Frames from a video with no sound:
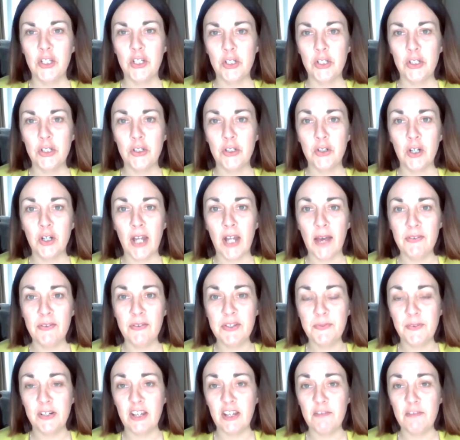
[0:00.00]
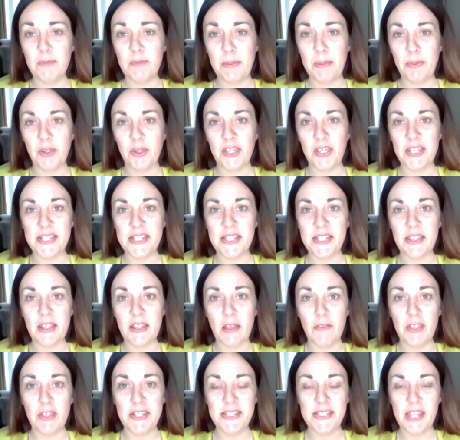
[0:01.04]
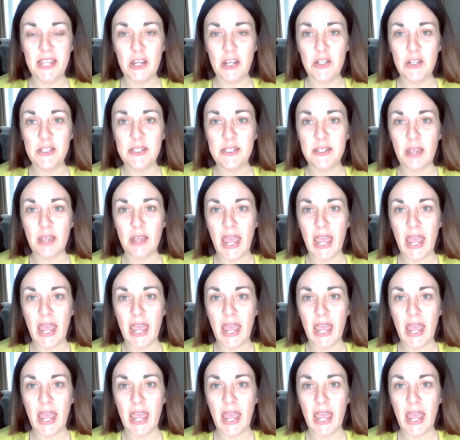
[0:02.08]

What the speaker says: going to have to forgive me because this sounds